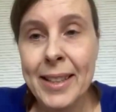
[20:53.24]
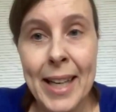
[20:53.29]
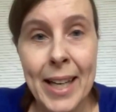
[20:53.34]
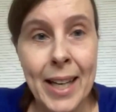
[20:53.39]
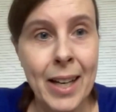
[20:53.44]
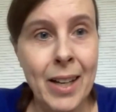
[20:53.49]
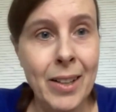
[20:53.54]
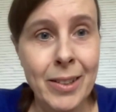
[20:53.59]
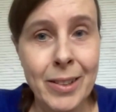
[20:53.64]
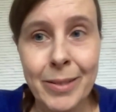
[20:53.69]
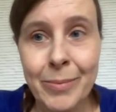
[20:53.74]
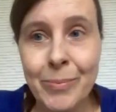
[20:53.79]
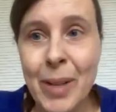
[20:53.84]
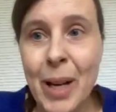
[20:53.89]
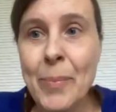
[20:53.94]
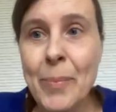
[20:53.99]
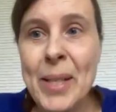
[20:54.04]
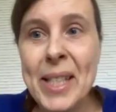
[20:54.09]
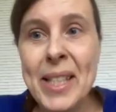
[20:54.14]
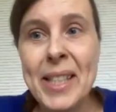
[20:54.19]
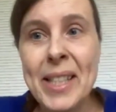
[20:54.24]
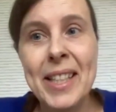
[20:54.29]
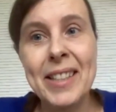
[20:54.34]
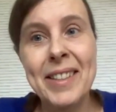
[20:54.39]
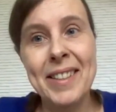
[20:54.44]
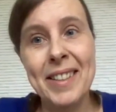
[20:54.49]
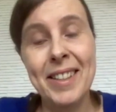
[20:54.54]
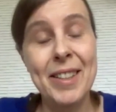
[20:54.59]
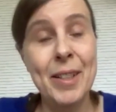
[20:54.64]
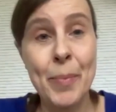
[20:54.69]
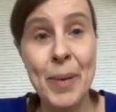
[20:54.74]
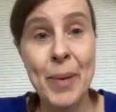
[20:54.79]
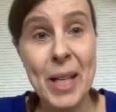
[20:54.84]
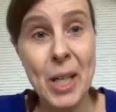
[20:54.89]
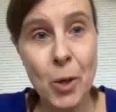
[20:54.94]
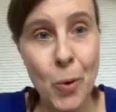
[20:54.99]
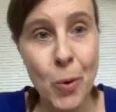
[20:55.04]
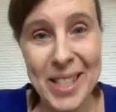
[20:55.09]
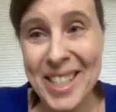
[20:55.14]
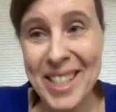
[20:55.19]
Yeah, I mean, it's a
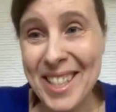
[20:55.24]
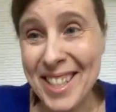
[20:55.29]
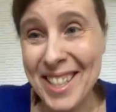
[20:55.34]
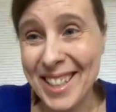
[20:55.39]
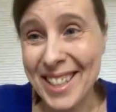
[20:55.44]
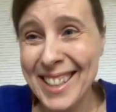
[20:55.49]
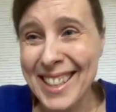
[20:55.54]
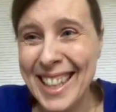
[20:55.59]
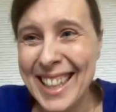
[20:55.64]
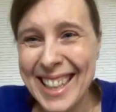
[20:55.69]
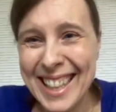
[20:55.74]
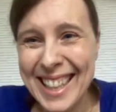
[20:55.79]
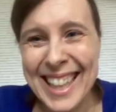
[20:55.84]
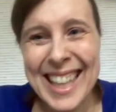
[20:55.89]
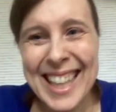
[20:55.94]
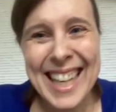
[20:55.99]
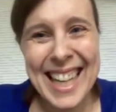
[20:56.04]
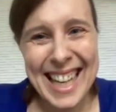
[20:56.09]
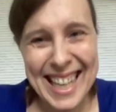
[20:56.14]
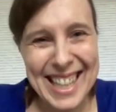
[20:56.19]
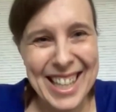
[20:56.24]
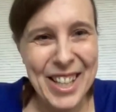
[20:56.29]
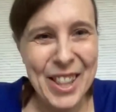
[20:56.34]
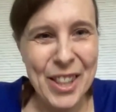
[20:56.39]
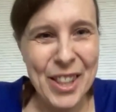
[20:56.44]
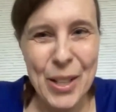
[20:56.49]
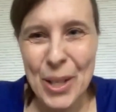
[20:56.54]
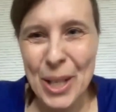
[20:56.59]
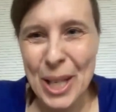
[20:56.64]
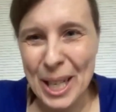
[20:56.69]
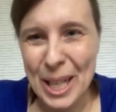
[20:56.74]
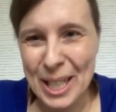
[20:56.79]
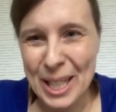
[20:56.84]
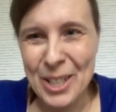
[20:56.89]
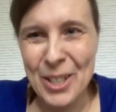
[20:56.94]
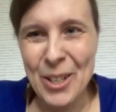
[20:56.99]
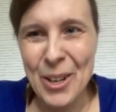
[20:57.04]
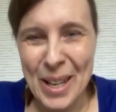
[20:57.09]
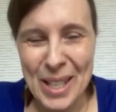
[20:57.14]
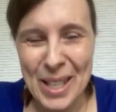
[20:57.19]
big question. And I think,
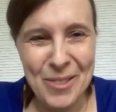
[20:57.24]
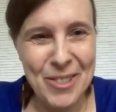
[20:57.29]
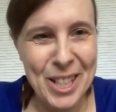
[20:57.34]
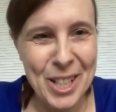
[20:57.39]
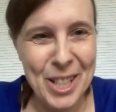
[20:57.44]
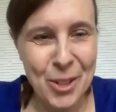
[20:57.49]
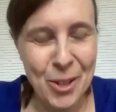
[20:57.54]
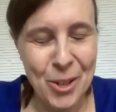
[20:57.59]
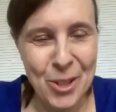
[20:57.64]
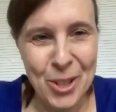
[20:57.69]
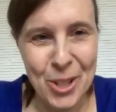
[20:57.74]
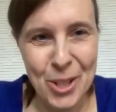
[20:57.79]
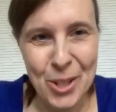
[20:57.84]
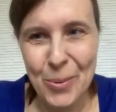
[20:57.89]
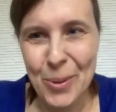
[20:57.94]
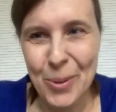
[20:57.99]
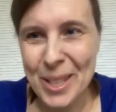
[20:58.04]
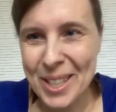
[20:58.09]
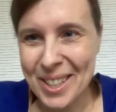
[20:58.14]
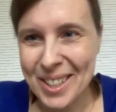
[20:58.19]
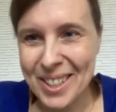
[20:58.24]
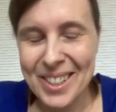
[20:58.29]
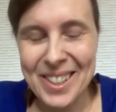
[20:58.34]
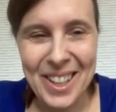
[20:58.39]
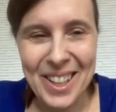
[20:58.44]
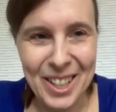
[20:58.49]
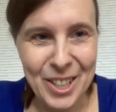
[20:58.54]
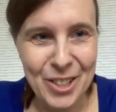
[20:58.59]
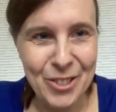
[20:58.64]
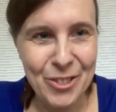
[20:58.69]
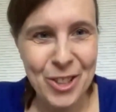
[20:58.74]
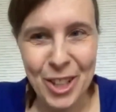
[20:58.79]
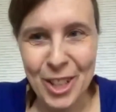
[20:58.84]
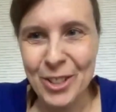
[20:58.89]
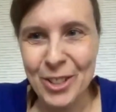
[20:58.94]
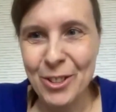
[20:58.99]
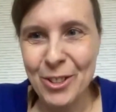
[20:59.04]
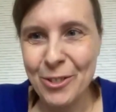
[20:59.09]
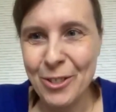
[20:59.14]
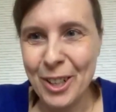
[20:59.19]
you know, as researchers, we're still kind of
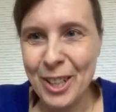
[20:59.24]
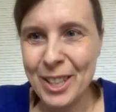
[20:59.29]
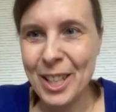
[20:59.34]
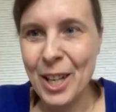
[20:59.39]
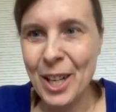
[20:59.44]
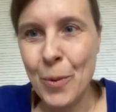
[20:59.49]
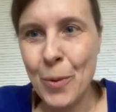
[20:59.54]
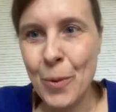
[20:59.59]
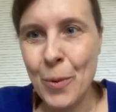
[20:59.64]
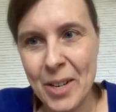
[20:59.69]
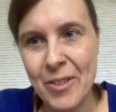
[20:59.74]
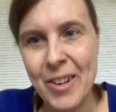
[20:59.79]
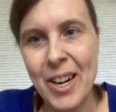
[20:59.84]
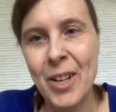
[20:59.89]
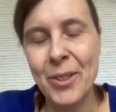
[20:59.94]
trying to find our way